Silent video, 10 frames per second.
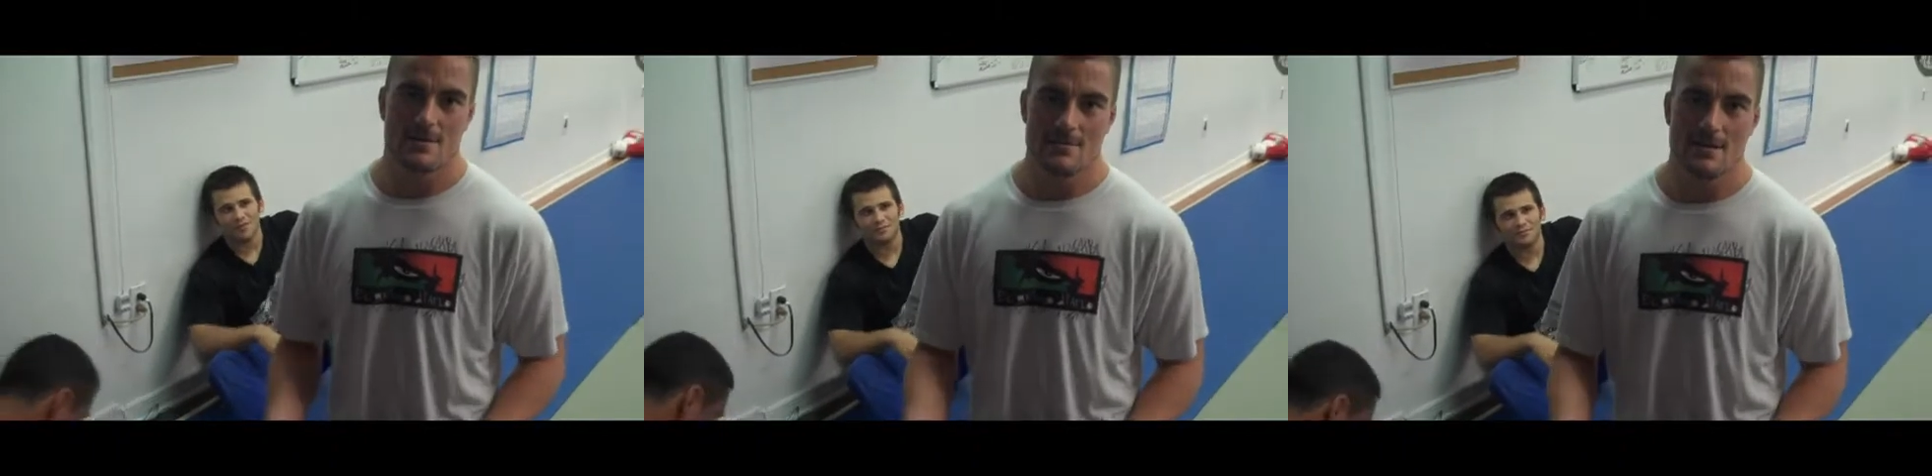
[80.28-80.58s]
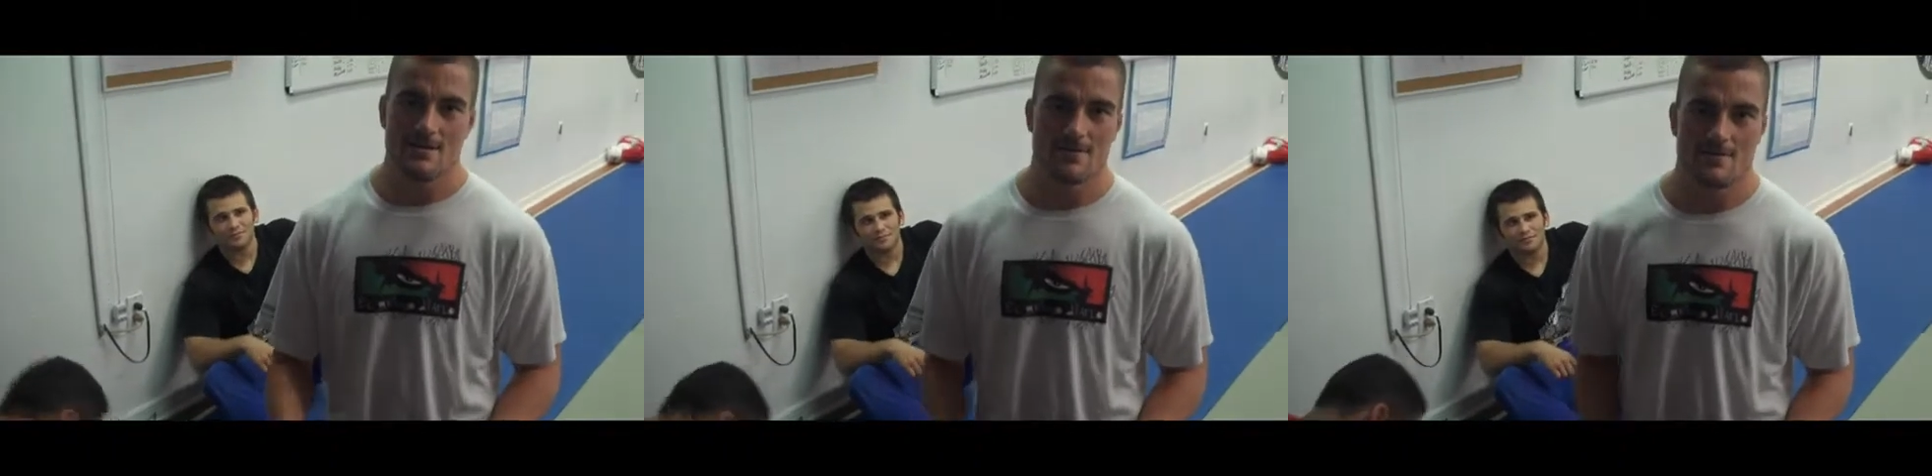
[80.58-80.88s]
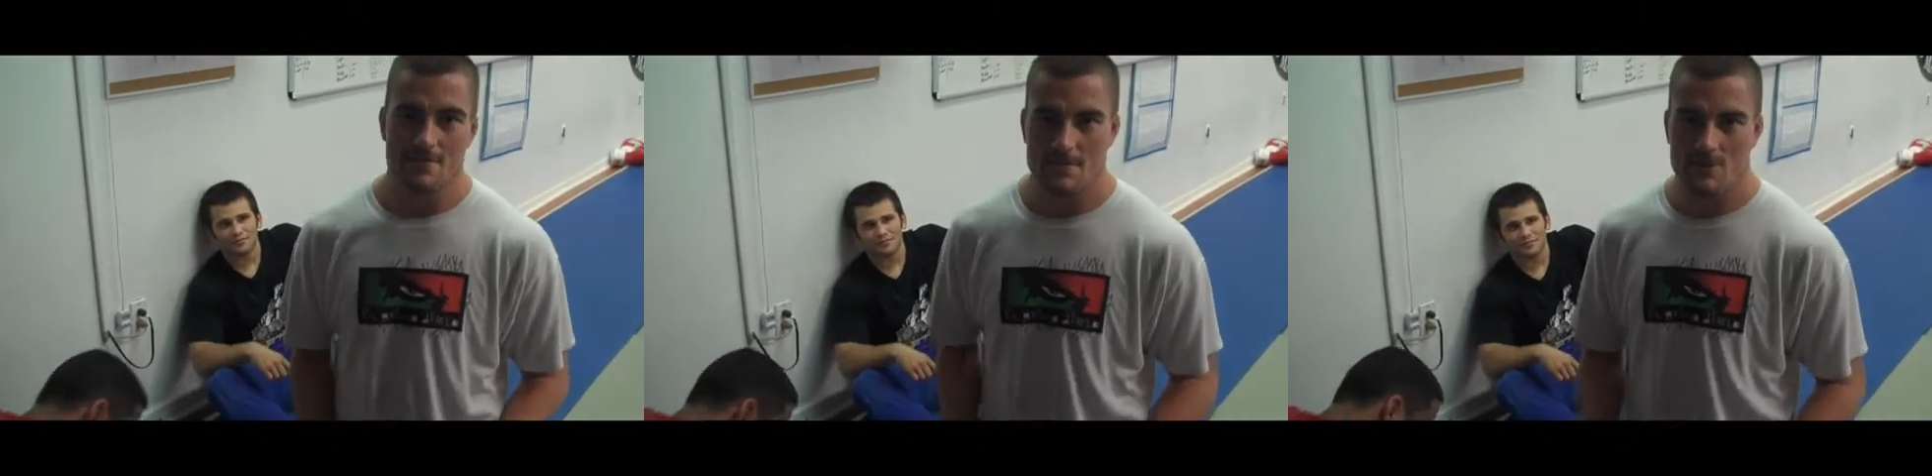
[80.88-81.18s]

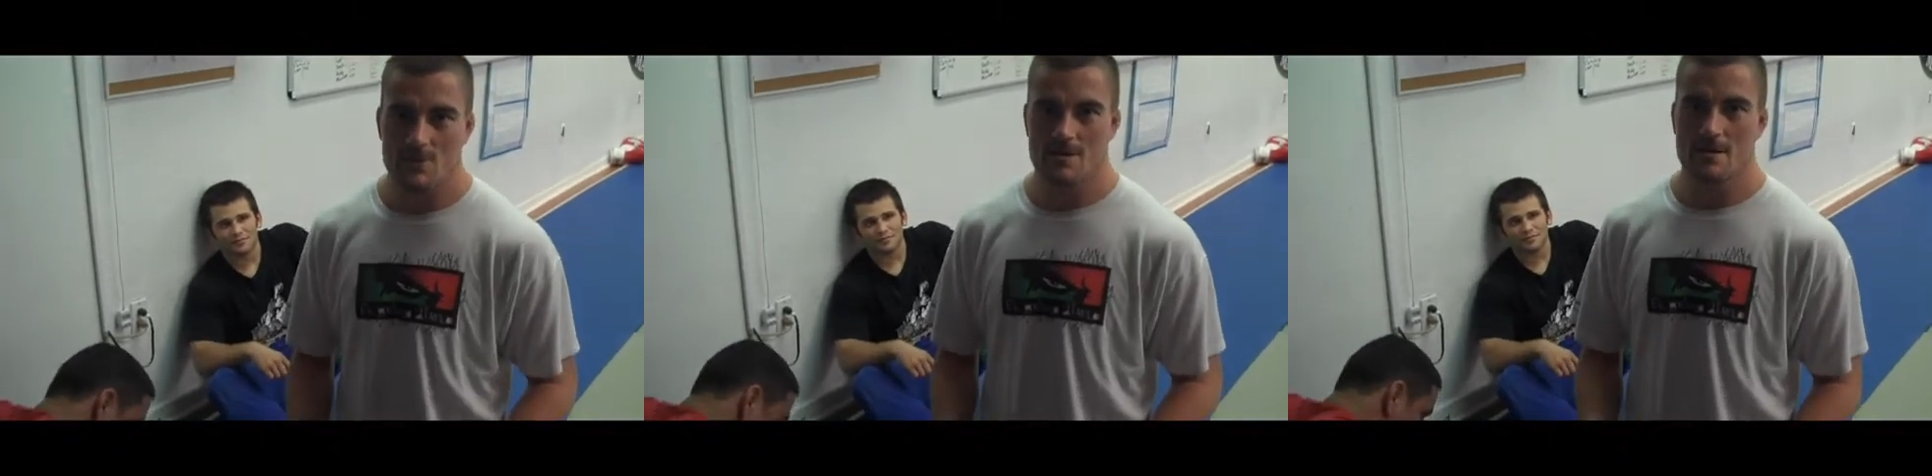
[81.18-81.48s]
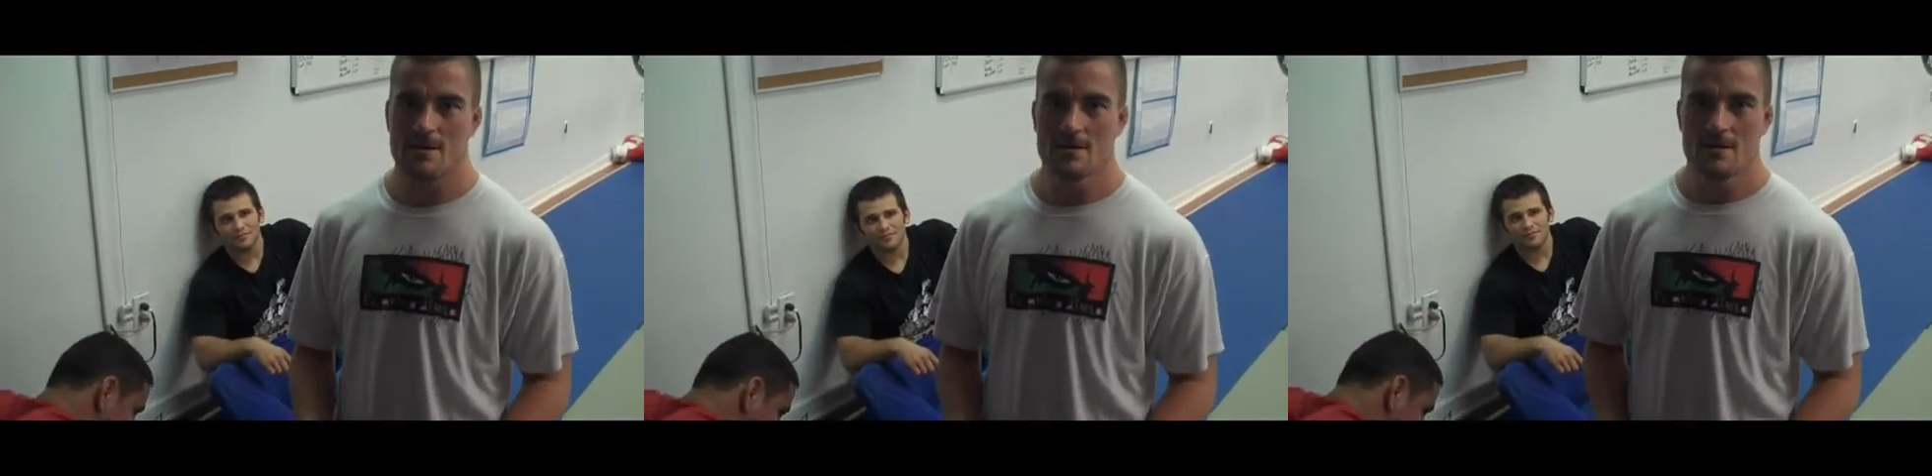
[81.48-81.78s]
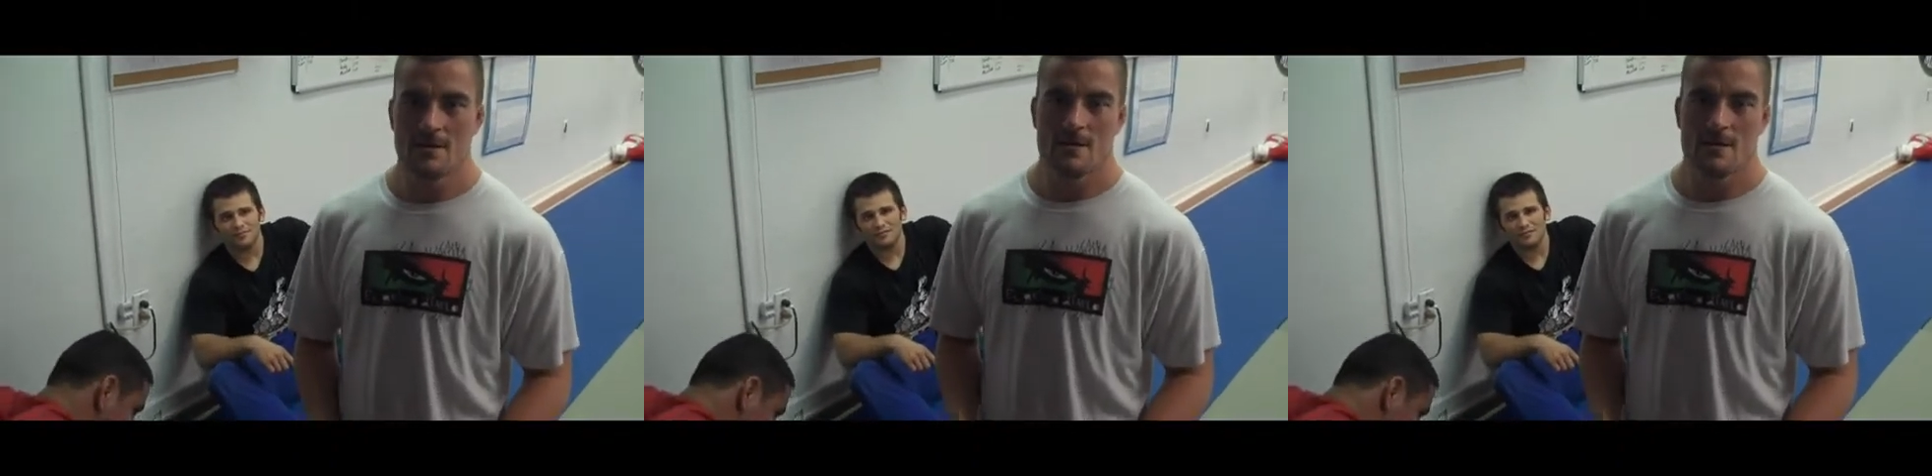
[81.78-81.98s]
350 more to go.